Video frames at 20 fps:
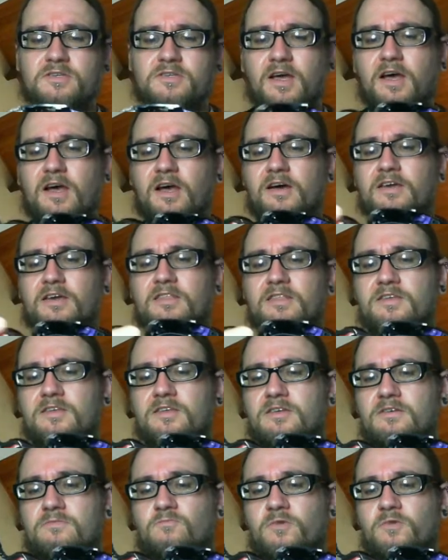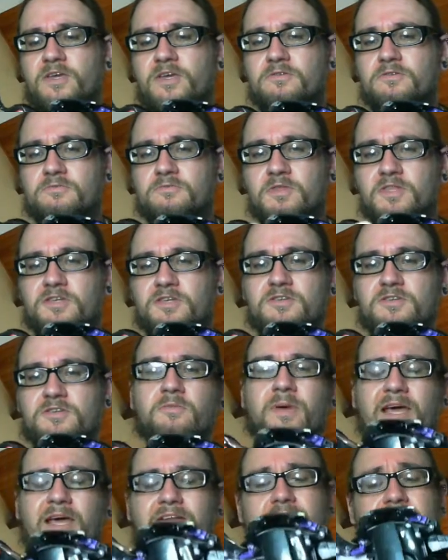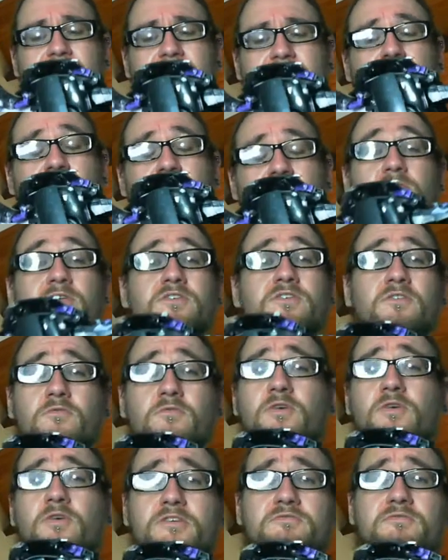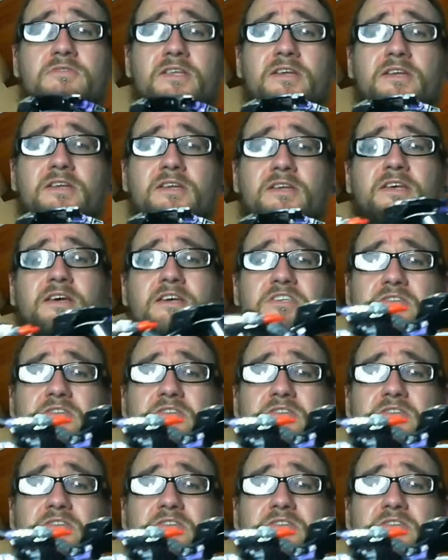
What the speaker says: and hide the wheels with the door panels, which all works really nicely.